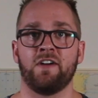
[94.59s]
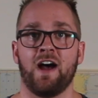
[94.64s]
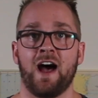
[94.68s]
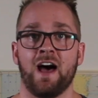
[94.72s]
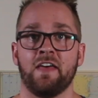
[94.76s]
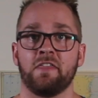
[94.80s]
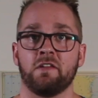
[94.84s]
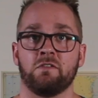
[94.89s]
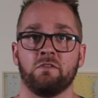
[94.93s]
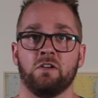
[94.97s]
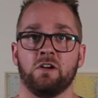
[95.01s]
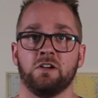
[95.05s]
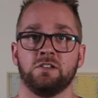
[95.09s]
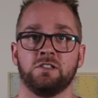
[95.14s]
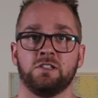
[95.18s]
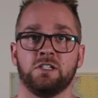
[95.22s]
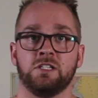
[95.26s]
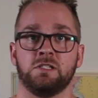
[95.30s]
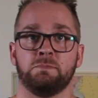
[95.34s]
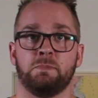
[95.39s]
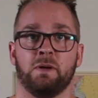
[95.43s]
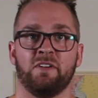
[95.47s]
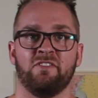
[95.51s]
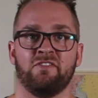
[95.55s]
for other
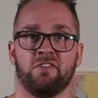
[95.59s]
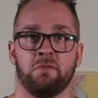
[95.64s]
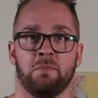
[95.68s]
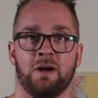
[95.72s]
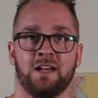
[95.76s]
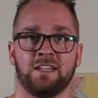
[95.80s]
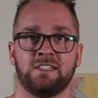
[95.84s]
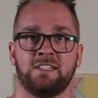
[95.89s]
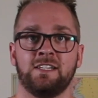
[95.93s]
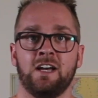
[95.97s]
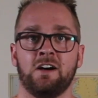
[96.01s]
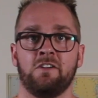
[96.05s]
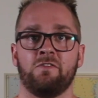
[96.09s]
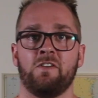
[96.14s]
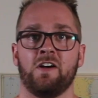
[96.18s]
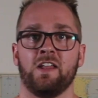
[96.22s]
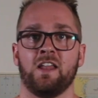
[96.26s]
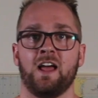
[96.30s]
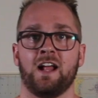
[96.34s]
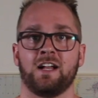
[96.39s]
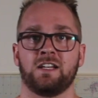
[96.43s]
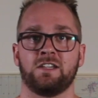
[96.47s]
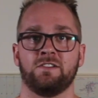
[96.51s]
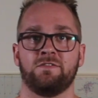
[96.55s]
roasters, but for myself I
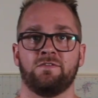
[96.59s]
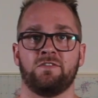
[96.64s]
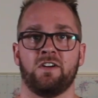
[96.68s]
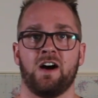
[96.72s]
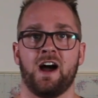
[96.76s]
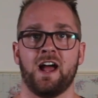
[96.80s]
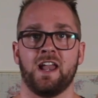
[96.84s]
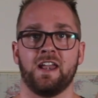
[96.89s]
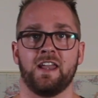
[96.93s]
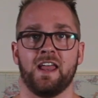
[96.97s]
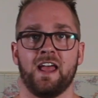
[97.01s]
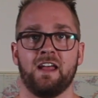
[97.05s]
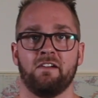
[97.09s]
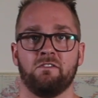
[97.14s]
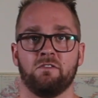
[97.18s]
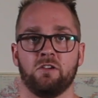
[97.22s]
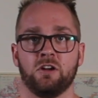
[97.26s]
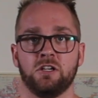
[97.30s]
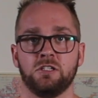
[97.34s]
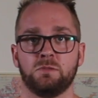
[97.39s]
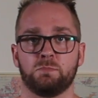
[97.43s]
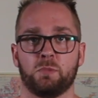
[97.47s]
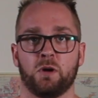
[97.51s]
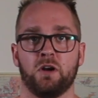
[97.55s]
like to find a
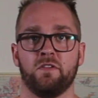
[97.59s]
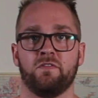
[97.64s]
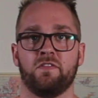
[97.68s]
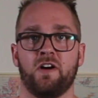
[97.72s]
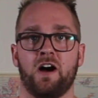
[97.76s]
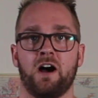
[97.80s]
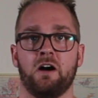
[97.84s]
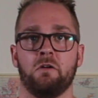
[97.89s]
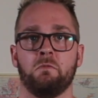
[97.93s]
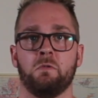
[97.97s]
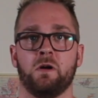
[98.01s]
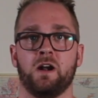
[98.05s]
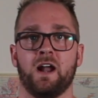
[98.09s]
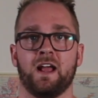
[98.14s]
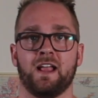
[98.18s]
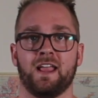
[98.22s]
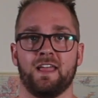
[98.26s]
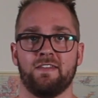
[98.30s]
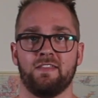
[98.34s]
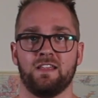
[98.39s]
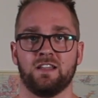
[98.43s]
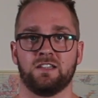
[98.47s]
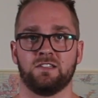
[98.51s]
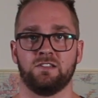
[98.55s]
roast profile where I
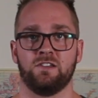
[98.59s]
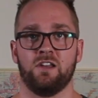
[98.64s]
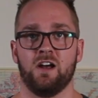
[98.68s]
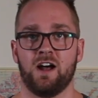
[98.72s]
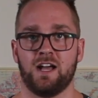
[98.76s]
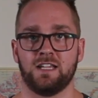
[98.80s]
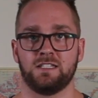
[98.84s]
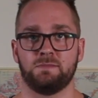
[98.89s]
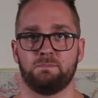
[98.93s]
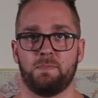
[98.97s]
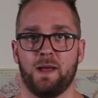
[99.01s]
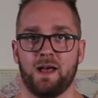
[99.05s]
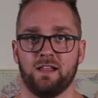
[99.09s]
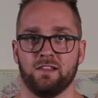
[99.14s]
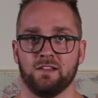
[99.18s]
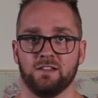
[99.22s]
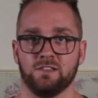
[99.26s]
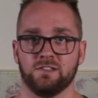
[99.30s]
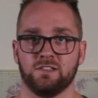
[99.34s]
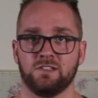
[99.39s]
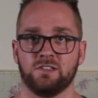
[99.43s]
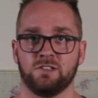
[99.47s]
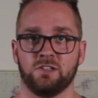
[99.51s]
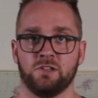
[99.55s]
get this nice
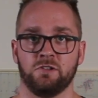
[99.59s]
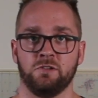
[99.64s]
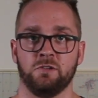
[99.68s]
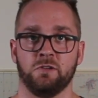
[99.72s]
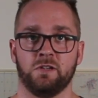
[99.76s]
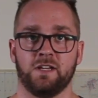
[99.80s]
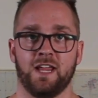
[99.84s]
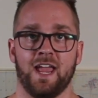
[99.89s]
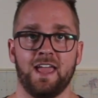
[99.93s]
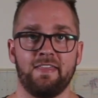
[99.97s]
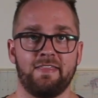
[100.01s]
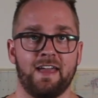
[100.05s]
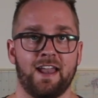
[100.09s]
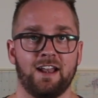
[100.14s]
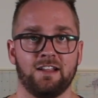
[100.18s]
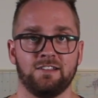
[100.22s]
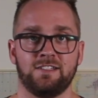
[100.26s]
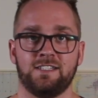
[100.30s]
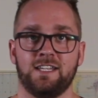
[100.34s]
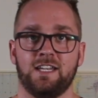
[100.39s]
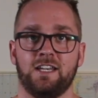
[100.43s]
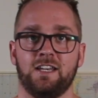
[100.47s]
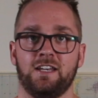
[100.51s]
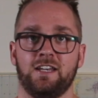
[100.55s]
balance. So you get that
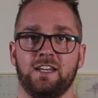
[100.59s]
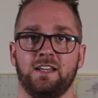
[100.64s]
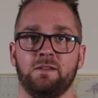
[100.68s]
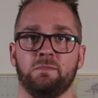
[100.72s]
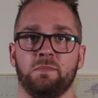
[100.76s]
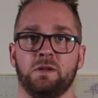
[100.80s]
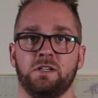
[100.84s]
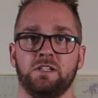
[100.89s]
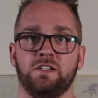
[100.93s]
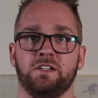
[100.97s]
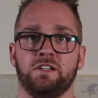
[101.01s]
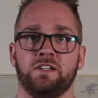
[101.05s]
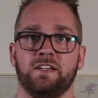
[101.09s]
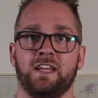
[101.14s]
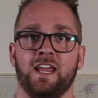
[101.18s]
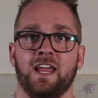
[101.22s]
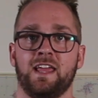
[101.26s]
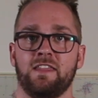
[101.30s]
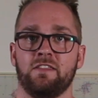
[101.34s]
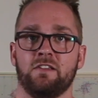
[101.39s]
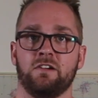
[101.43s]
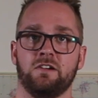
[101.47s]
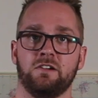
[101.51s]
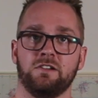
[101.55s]
acidity, but you
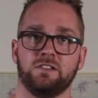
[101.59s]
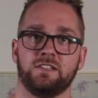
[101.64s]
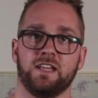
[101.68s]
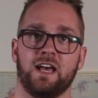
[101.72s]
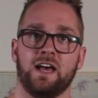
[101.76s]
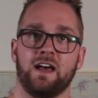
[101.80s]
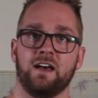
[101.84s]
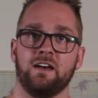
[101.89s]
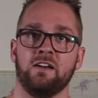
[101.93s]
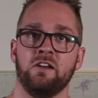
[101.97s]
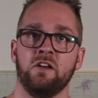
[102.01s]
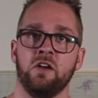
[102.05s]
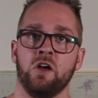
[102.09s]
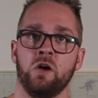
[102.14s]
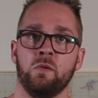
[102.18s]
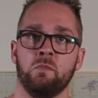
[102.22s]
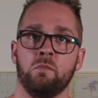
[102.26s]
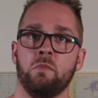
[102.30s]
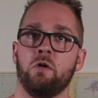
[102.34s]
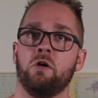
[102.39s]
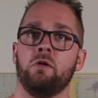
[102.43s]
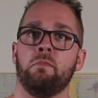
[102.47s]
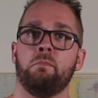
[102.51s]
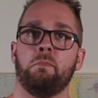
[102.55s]
get those
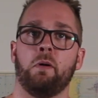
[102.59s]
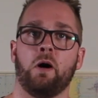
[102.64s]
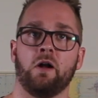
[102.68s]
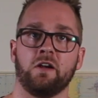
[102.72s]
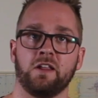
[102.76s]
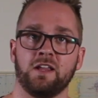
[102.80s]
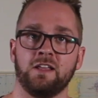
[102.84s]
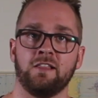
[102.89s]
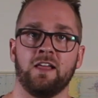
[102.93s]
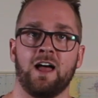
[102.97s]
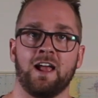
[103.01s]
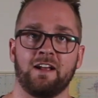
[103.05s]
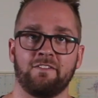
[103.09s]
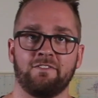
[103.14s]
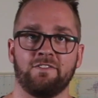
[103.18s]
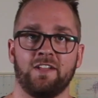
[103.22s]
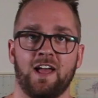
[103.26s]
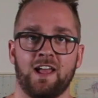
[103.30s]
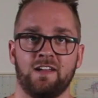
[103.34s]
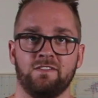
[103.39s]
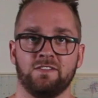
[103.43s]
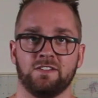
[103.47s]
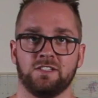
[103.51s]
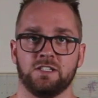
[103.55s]
more body-like
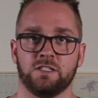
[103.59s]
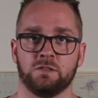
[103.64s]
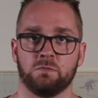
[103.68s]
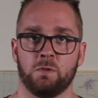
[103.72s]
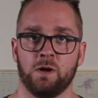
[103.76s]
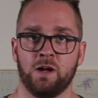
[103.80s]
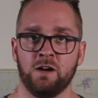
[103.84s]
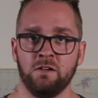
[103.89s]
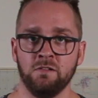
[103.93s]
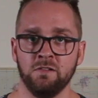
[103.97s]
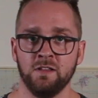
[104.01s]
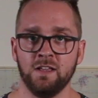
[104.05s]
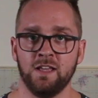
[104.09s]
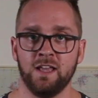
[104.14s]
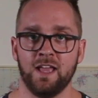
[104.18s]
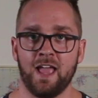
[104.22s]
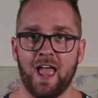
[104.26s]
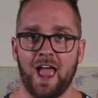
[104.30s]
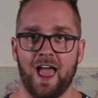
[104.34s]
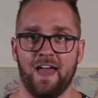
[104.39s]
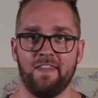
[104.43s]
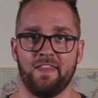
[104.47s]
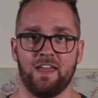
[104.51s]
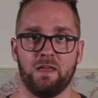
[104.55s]
flavors as well,
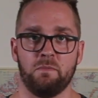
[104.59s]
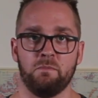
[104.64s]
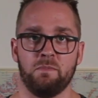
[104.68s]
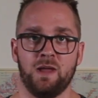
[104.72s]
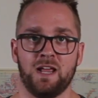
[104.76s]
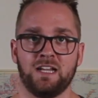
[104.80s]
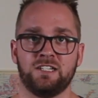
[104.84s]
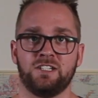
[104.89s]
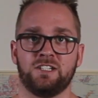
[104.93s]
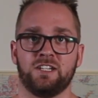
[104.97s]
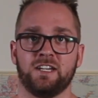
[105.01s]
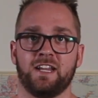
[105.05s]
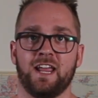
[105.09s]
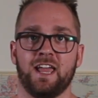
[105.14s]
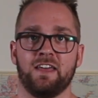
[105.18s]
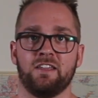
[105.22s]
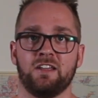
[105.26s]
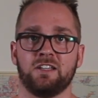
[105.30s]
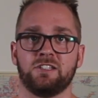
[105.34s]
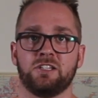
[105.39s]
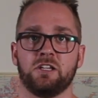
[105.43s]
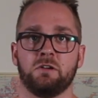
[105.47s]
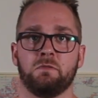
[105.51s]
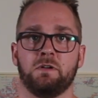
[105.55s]
and they mesh
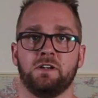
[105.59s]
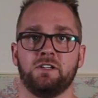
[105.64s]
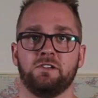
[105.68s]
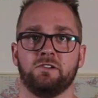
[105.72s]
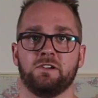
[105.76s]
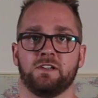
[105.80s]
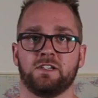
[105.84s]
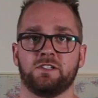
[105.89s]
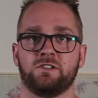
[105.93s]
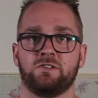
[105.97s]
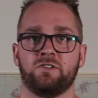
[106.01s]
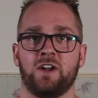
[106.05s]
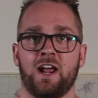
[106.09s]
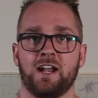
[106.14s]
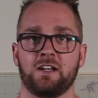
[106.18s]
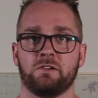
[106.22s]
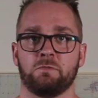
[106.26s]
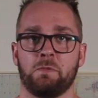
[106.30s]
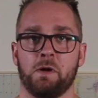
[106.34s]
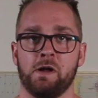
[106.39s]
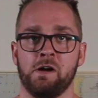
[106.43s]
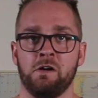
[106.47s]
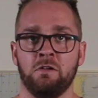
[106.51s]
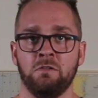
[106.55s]
together, so when you
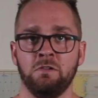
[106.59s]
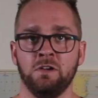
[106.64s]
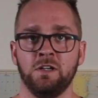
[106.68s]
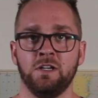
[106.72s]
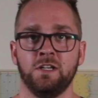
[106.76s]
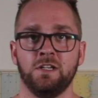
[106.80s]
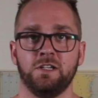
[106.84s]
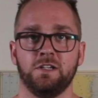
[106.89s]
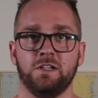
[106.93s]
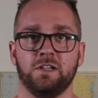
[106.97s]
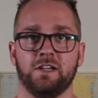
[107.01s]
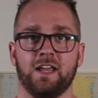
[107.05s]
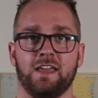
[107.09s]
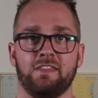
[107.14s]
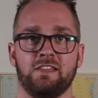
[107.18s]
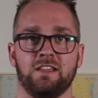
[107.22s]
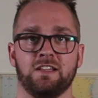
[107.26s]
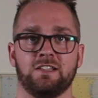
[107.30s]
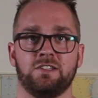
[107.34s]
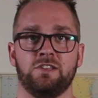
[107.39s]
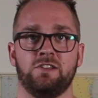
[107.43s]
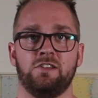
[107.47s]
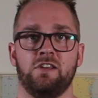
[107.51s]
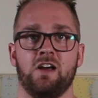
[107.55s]
extract well, you get
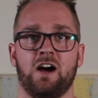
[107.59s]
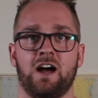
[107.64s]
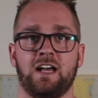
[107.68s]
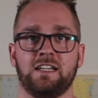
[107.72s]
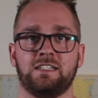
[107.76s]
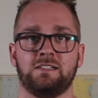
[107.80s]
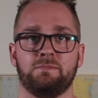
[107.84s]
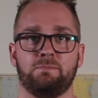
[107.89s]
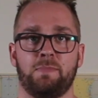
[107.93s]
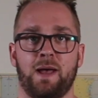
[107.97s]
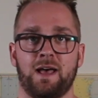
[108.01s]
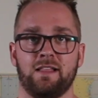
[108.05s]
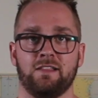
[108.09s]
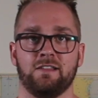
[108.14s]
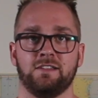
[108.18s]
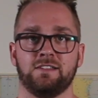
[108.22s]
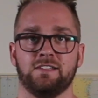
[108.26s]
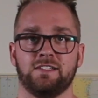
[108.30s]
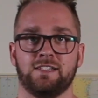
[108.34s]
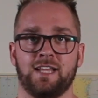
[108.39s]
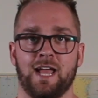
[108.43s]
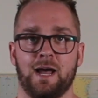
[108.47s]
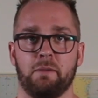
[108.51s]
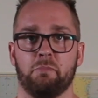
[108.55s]
this nice
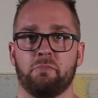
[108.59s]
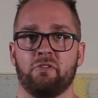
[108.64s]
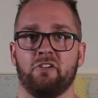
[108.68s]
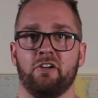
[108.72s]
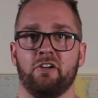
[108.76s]
balanced cup